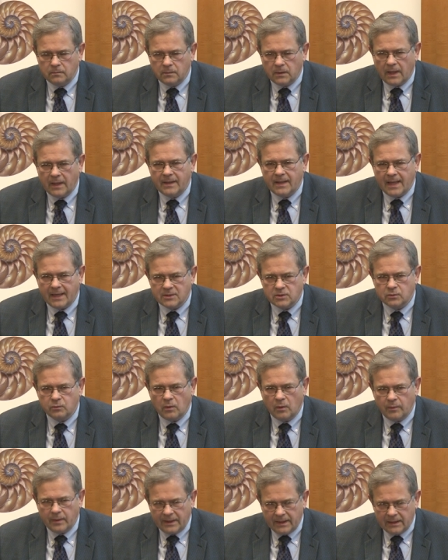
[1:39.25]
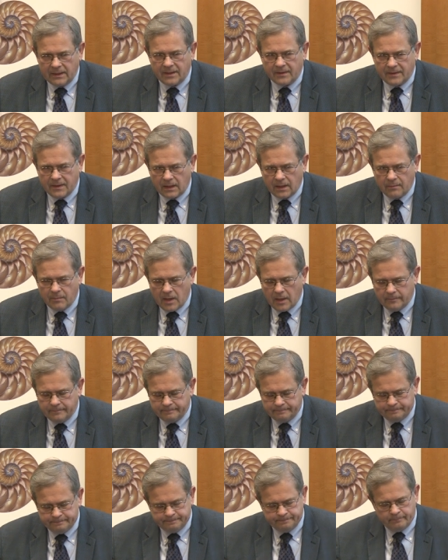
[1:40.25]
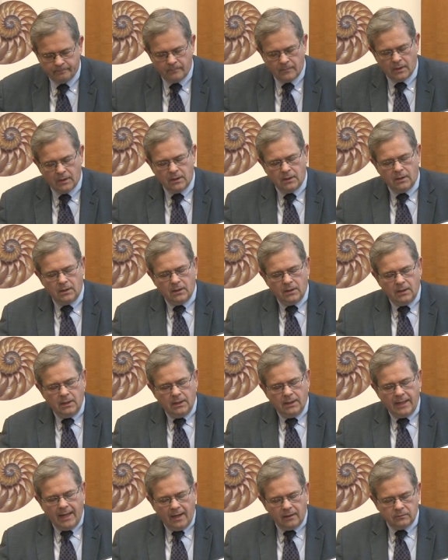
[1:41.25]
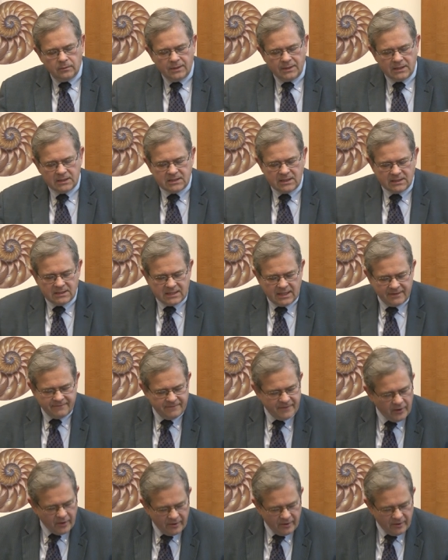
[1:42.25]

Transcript: And that's what we need to think about. Now, this is a very